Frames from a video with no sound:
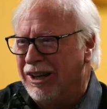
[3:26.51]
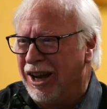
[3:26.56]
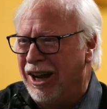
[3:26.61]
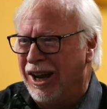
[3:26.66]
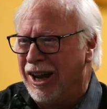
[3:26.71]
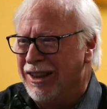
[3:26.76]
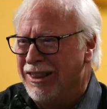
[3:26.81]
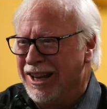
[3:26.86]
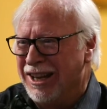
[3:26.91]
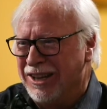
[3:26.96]

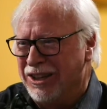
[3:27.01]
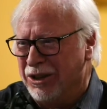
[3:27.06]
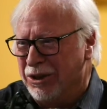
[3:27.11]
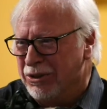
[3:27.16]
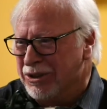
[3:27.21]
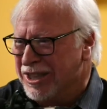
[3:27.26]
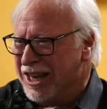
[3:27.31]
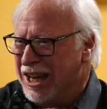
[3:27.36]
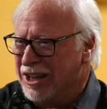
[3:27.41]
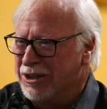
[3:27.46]
They didn't
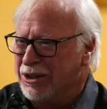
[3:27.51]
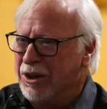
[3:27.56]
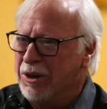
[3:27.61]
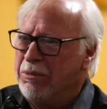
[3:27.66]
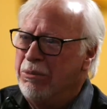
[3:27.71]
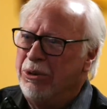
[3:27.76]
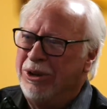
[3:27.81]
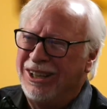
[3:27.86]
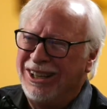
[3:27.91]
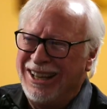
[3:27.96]
use that
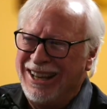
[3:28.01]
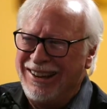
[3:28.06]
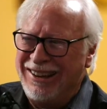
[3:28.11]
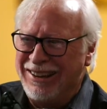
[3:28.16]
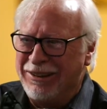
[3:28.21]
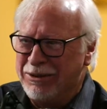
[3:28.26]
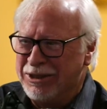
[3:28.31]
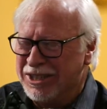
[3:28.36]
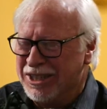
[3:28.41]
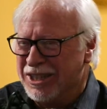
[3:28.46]
term
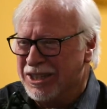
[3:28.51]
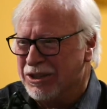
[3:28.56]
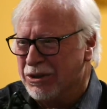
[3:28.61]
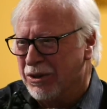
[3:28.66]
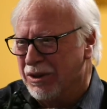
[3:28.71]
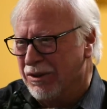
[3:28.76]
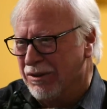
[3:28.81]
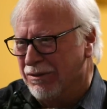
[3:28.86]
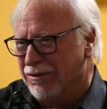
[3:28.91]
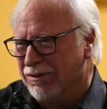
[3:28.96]
really. It was
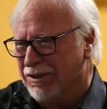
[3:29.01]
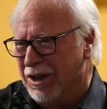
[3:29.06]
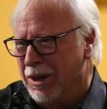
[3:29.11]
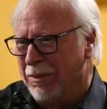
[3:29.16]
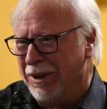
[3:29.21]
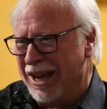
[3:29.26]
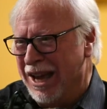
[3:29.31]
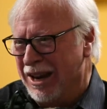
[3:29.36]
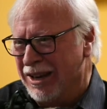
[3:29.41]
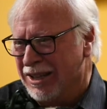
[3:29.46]
just sort of
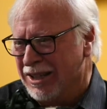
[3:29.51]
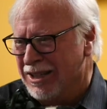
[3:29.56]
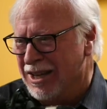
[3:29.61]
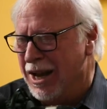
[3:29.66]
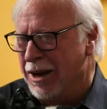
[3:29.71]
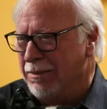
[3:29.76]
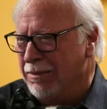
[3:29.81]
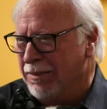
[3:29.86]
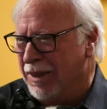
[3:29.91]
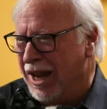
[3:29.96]
coming out at the
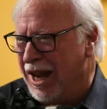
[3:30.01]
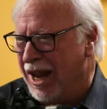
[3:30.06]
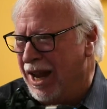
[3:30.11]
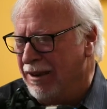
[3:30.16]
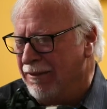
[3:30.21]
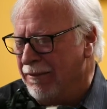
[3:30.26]
time.